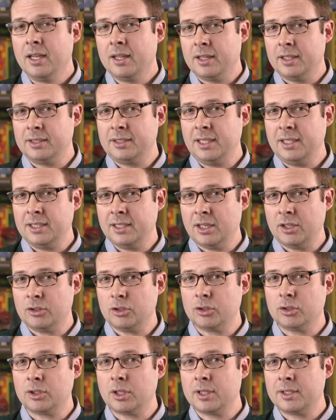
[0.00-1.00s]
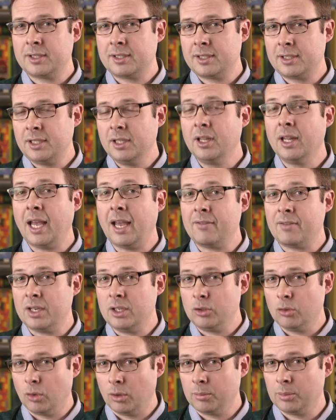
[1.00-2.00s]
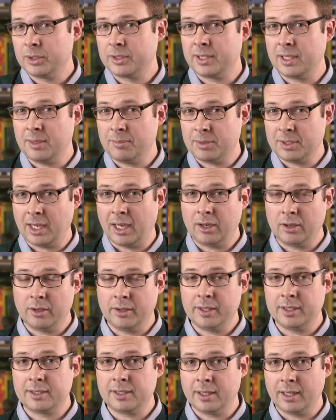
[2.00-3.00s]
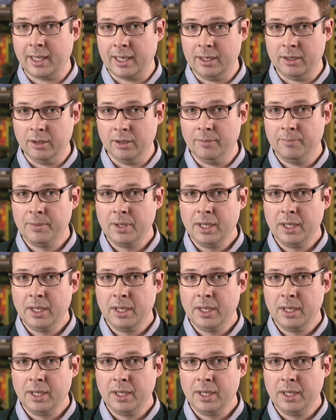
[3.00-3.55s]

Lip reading: that teenagers still have a normal sleep cycle that's later.